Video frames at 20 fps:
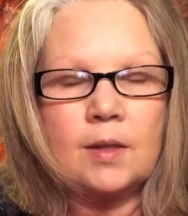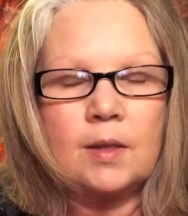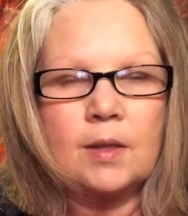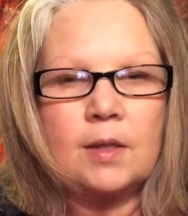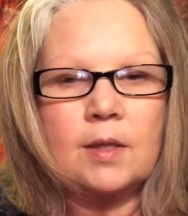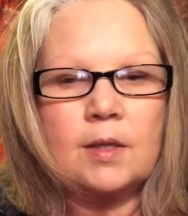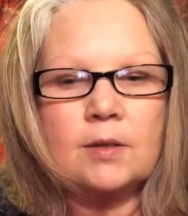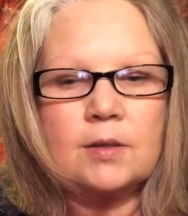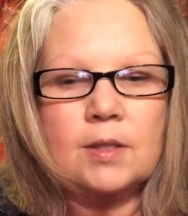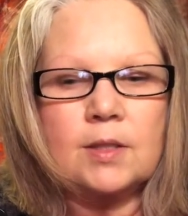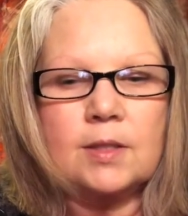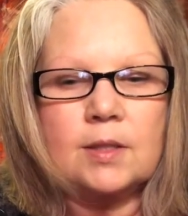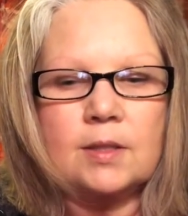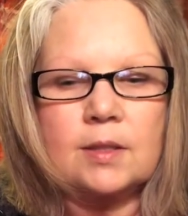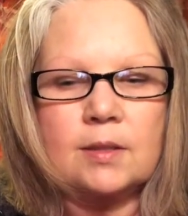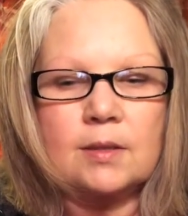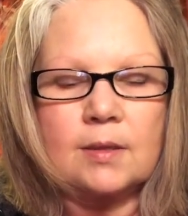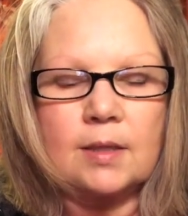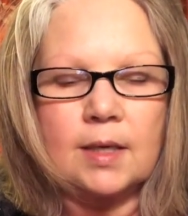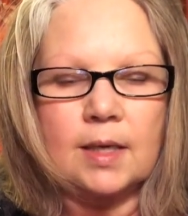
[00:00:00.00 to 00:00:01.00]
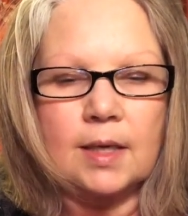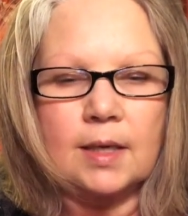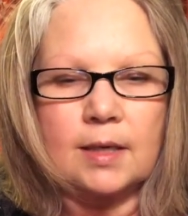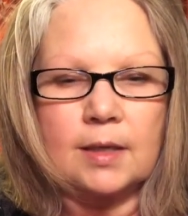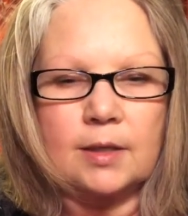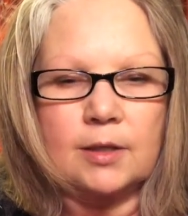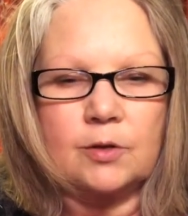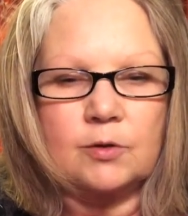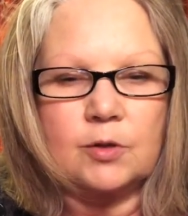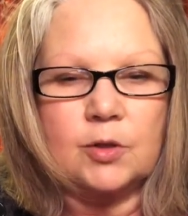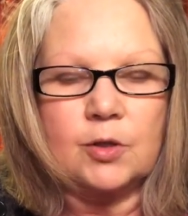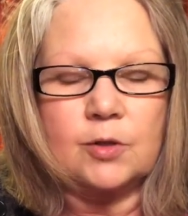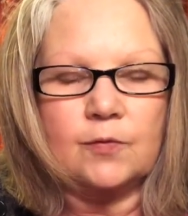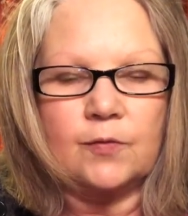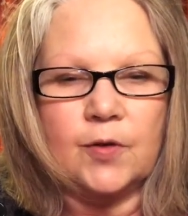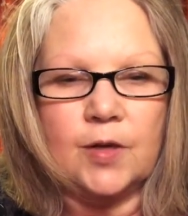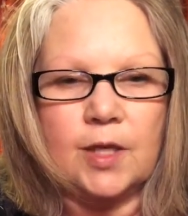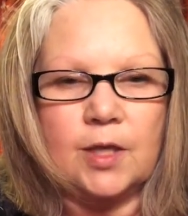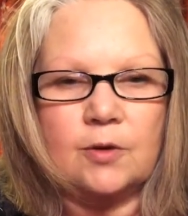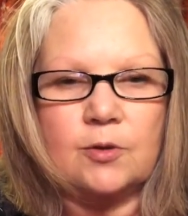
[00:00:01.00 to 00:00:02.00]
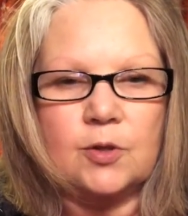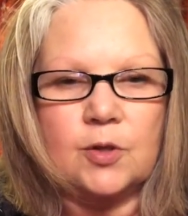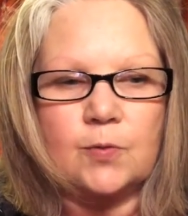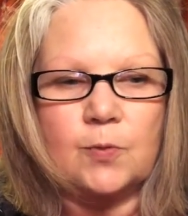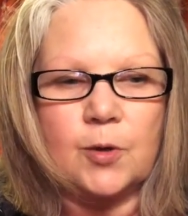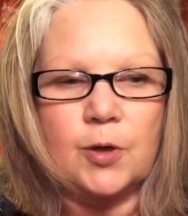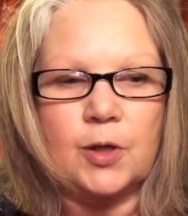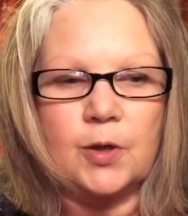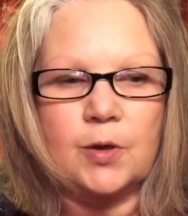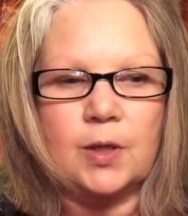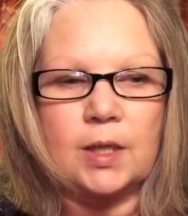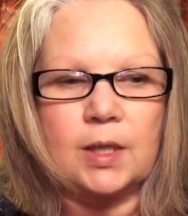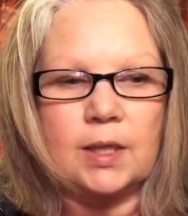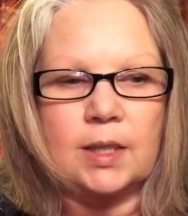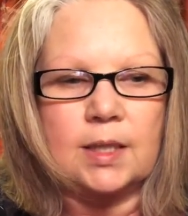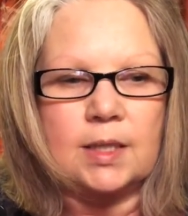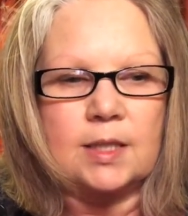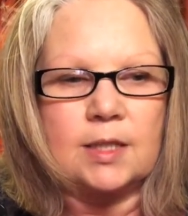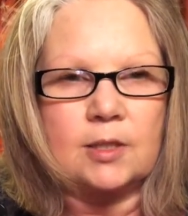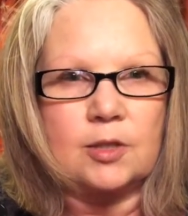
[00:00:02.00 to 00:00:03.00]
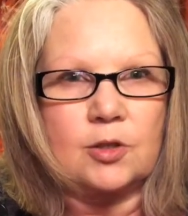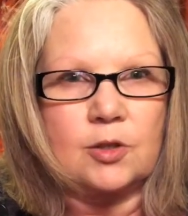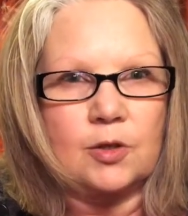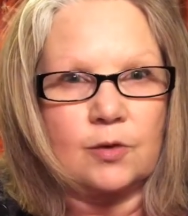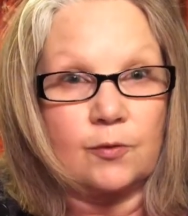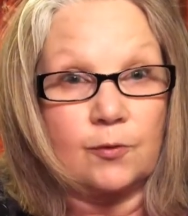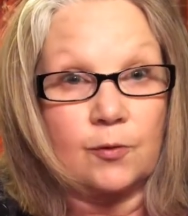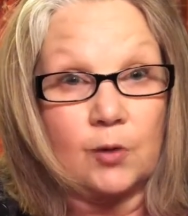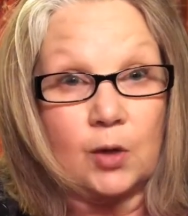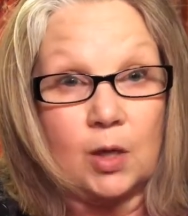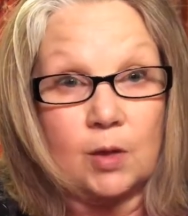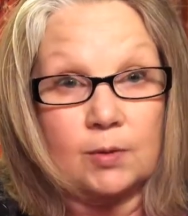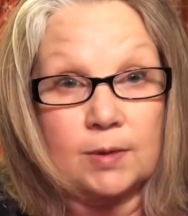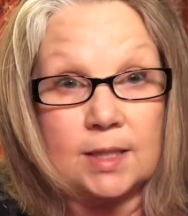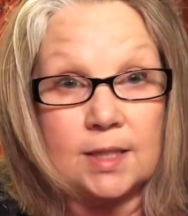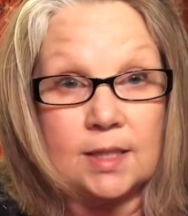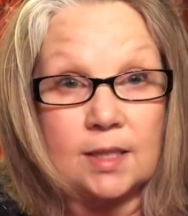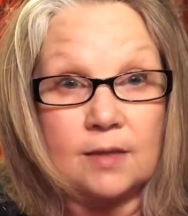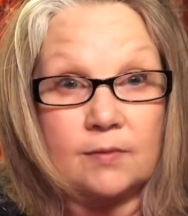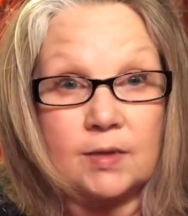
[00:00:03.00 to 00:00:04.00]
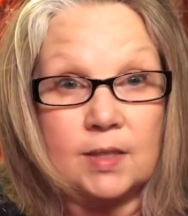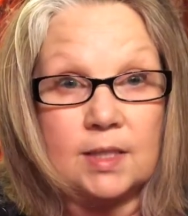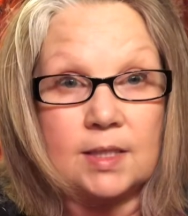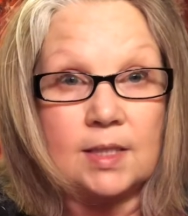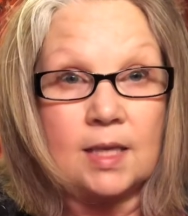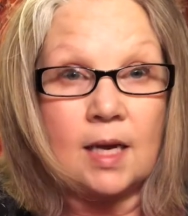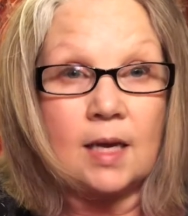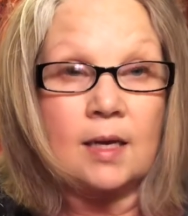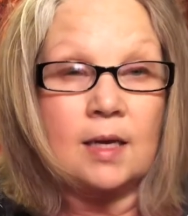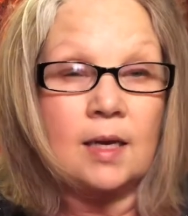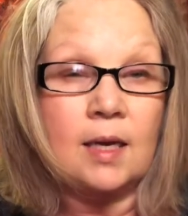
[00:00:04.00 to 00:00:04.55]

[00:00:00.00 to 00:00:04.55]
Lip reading: there's YouTube videos where you can listen to the frequency of the sun.